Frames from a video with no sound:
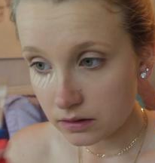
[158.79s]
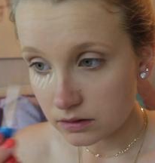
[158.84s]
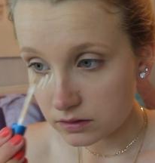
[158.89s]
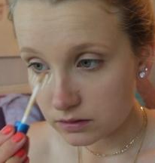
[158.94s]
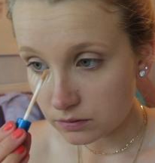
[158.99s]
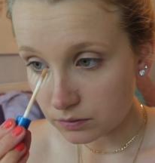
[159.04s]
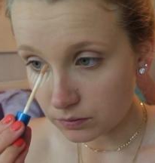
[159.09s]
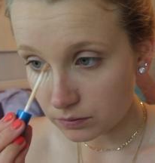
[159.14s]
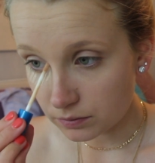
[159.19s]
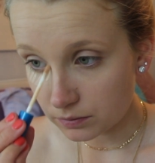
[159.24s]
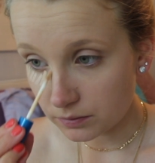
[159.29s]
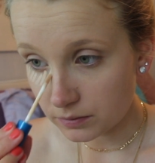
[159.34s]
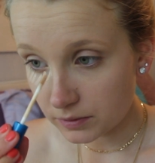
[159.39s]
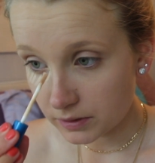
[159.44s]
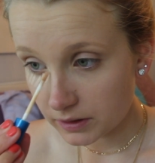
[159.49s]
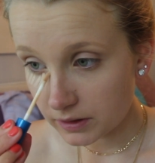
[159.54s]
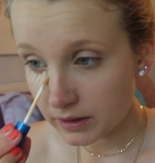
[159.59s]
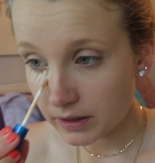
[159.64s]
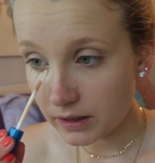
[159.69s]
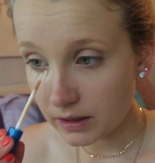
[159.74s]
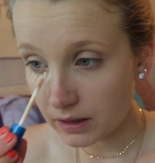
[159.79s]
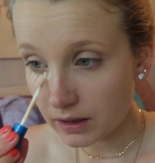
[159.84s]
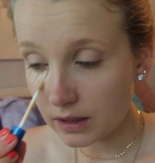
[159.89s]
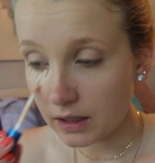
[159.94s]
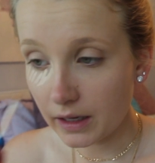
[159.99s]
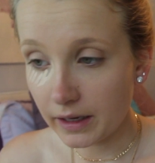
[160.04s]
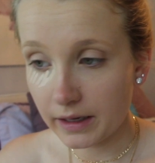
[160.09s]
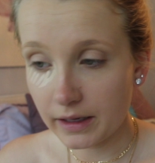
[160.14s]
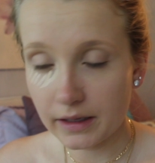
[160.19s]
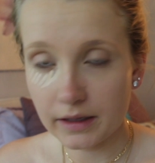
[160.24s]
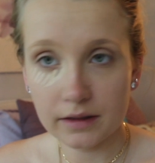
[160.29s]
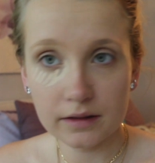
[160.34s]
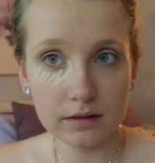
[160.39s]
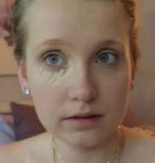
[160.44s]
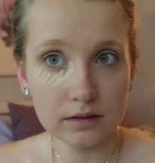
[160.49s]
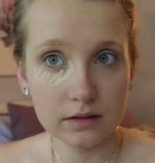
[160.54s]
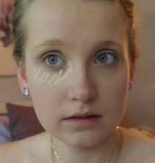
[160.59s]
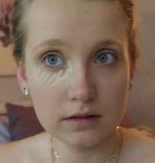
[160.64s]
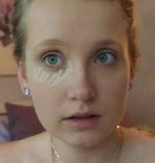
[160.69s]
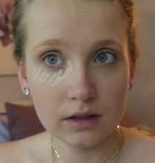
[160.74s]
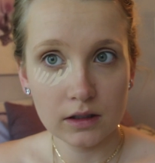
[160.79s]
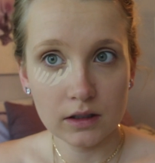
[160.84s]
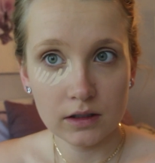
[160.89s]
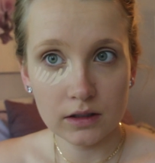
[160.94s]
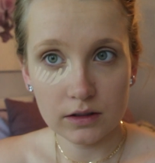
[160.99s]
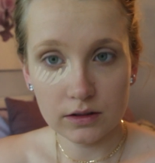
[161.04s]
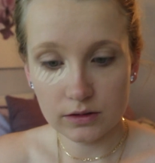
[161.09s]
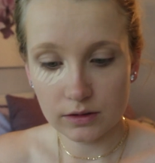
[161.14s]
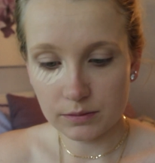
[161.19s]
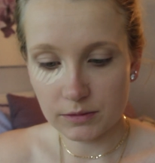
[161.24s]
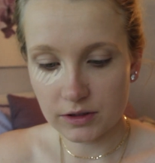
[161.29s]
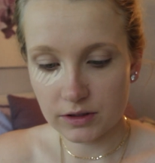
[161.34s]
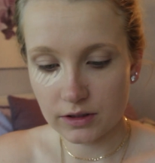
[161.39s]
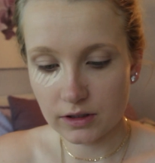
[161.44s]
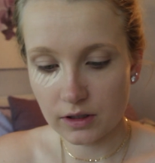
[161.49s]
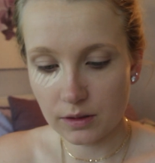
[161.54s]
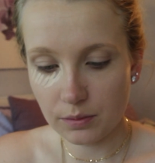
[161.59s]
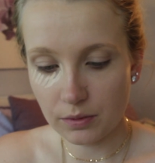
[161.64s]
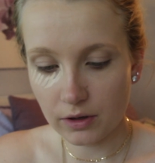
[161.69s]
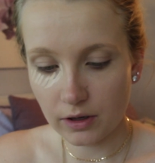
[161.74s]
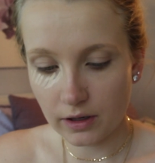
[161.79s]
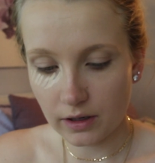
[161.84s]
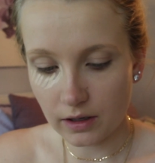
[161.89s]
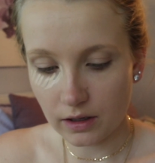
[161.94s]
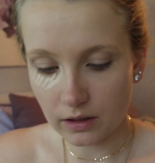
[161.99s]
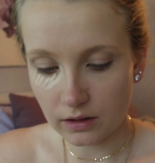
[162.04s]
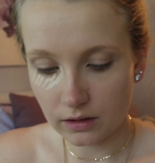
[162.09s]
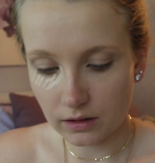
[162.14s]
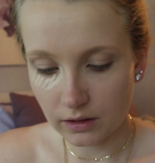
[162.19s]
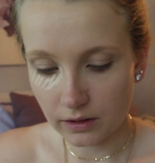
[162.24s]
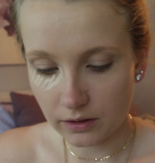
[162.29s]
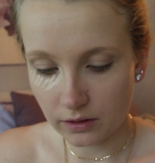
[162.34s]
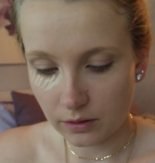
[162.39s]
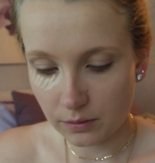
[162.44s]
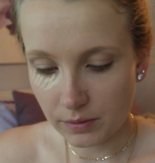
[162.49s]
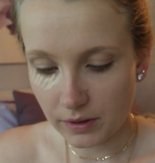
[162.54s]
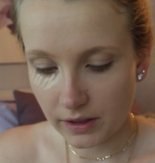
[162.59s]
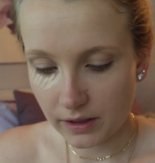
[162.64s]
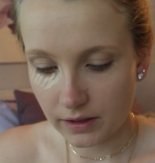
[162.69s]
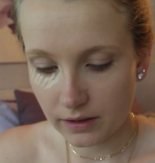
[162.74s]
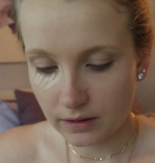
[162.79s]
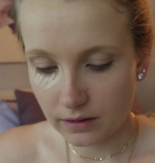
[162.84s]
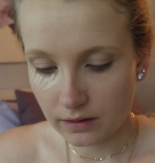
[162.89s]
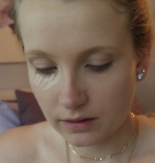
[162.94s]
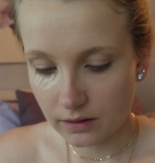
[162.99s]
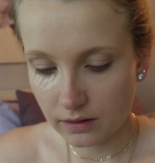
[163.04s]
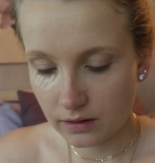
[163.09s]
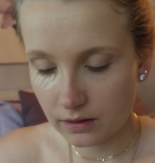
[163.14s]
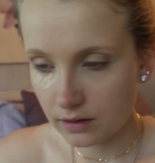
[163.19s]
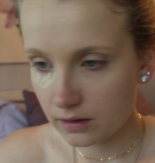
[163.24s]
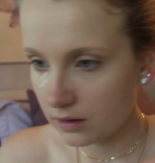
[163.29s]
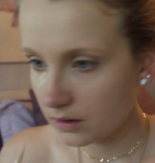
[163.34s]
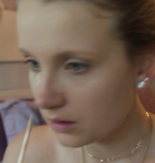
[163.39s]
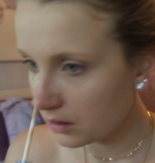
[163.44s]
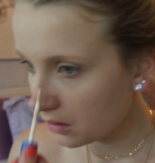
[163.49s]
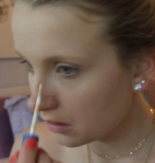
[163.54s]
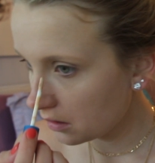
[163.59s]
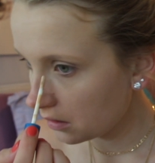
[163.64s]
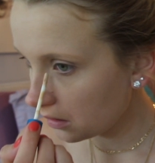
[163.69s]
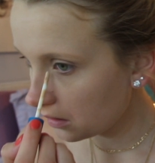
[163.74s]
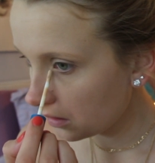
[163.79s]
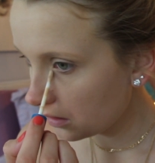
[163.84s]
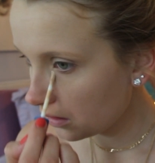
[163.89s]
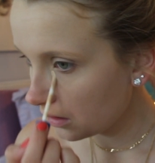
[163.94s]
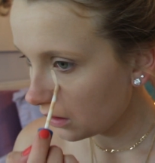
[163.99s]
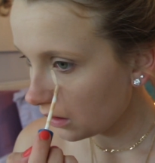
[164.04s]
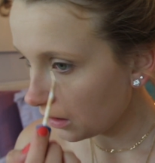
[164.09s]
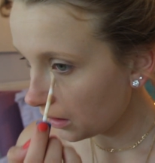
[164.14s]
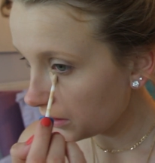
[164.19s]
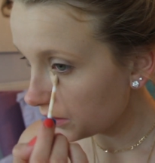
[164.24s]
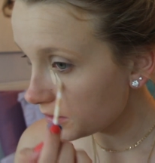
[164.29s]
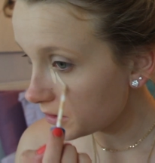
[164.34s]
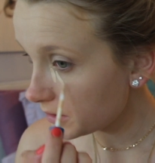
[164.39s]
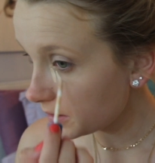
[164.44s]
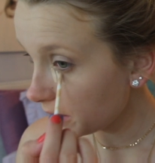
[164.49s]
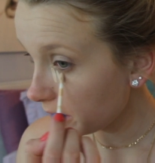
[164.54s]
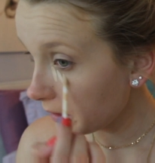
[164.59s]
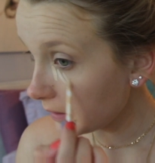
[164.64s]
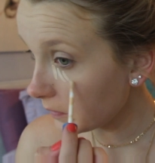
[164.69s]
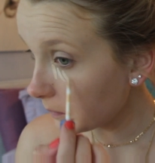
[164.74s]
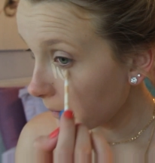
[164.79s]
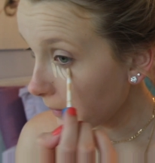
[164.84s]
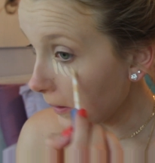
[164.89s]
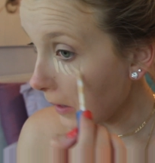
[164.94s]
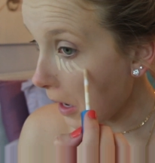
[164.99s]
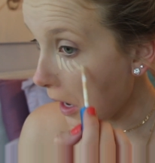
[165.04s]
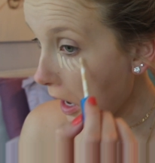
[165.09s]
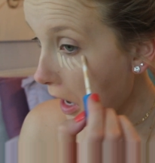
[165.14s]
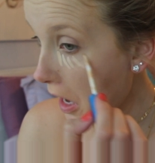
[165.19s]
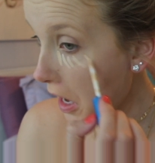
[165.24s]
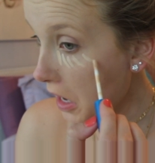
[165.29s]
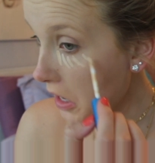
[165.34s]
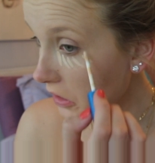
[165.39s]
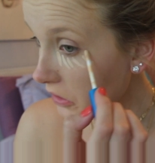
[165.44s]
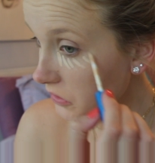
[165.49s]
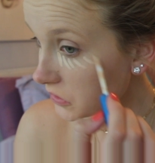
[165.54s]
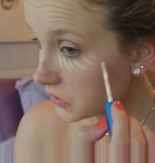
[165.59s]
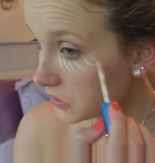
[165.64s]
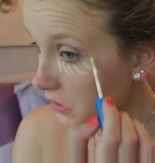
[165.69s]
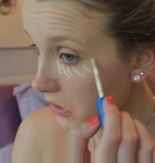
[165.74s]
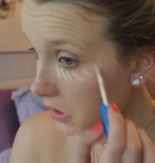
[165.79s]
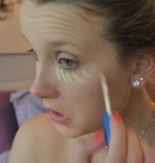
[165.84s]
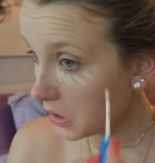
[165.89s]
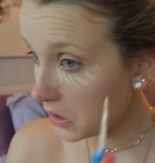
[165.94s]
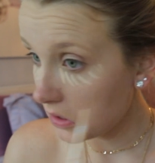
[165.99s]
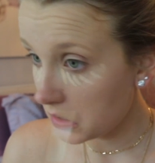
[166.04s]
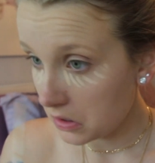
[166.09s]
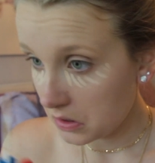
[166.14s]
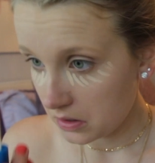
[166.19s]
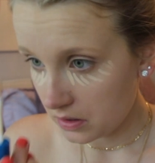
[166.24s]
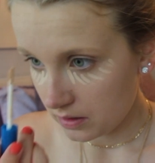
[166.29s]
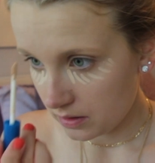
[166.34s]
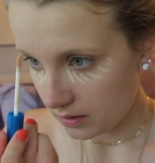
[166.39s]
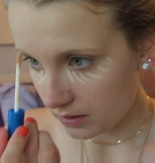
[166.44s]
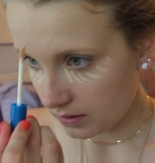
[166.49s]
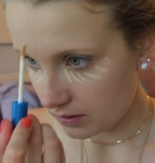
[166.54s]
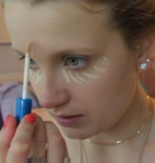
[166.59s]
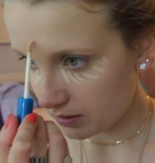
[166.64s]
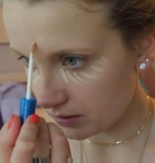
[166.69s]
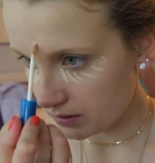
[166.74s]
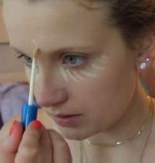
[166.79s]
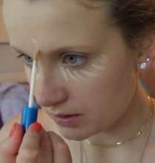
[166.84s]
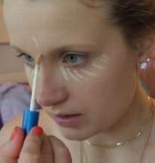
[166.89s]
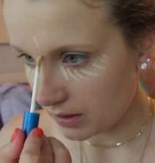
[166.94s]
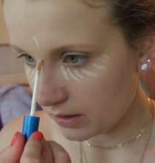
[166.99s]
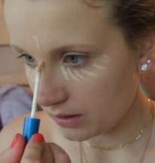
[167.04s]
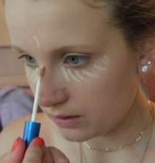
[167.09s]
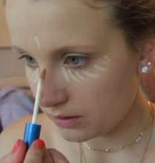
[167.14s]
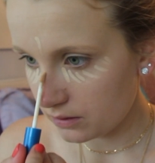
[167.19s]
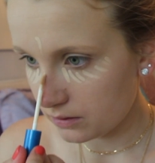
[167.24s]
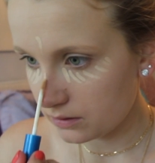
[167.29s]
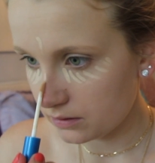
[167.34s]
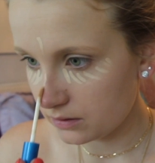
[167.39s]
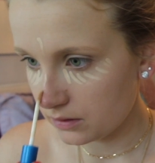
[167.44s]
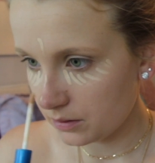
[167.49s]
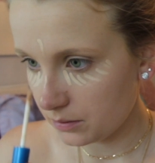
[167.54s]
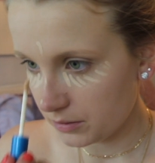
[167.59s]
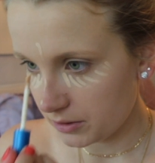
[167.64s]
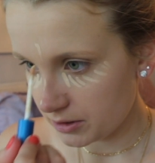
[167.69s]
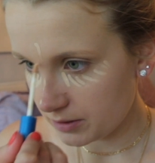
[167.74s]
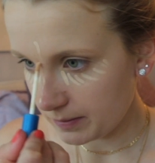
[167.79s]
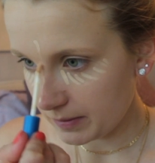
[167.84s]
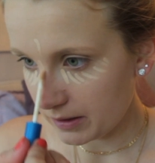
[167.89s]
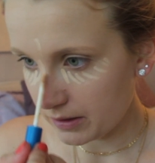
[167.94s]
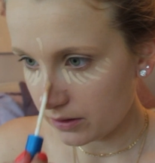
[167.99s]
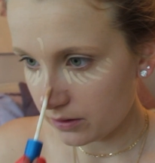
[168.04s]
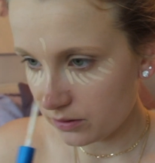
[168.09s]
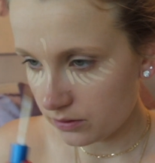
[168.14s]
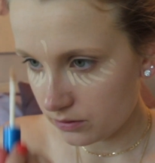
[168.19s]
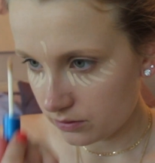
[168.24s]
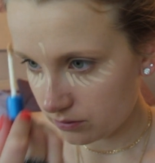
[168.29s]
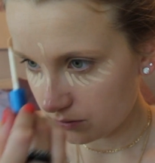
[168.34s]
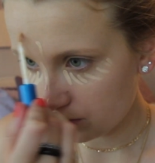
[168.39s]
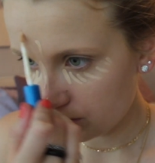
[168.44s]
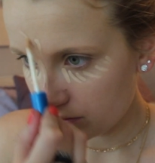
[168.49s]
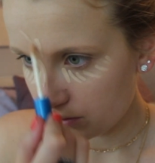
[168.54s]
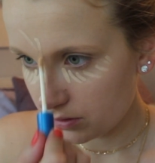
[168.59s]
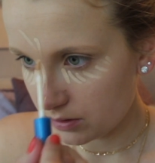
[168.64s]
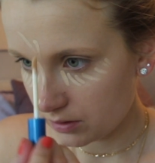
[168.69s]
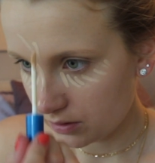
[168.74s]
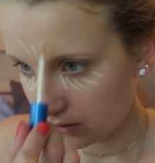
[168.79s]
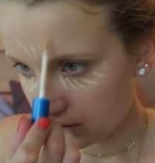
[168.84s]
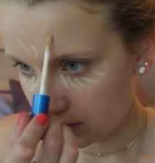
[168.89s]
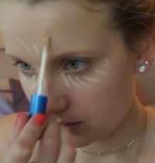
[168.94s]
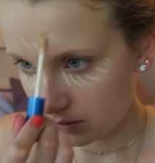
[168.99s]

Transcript: It's really light. So I'm just going to put a little bit underneath my eyes. And then down the bridge of my nose.